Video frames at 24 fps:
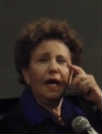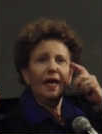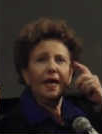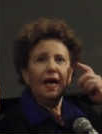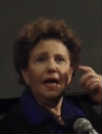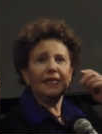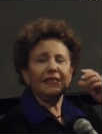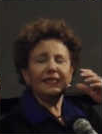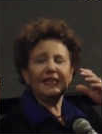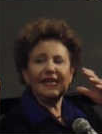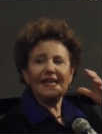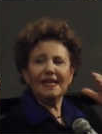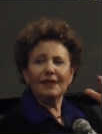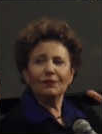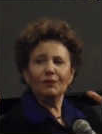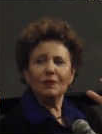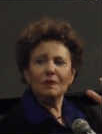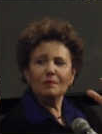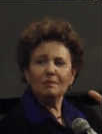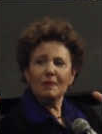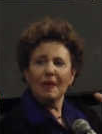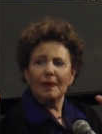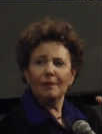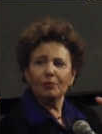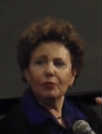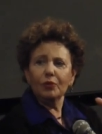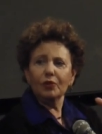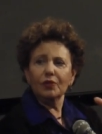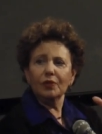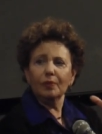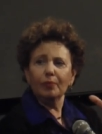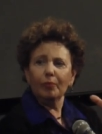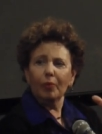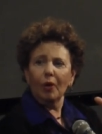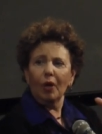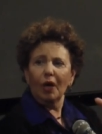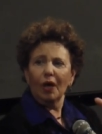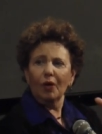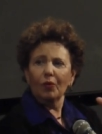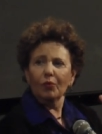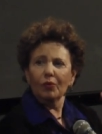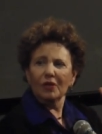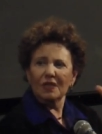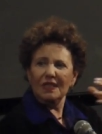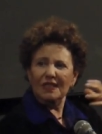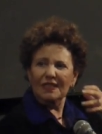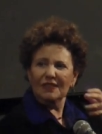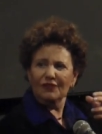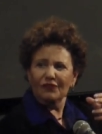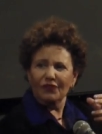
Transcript: is here at the Cinema Arts Center,